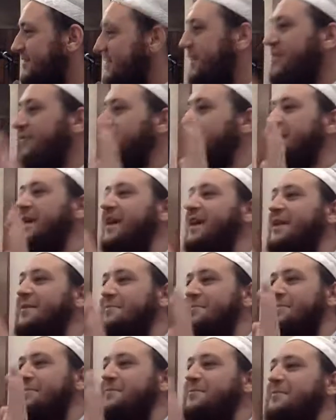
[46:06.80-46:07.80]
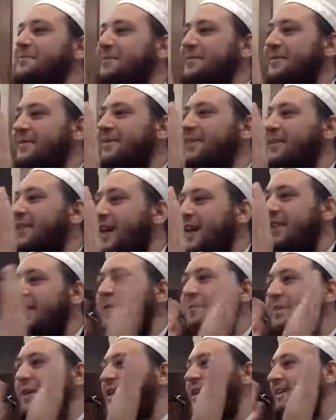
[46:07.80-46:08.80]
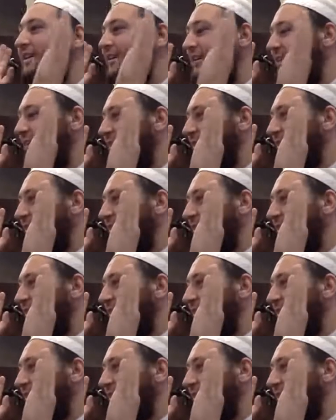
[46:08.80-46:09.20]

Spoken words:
Forgive me, Ya Rab. I didn't mean it.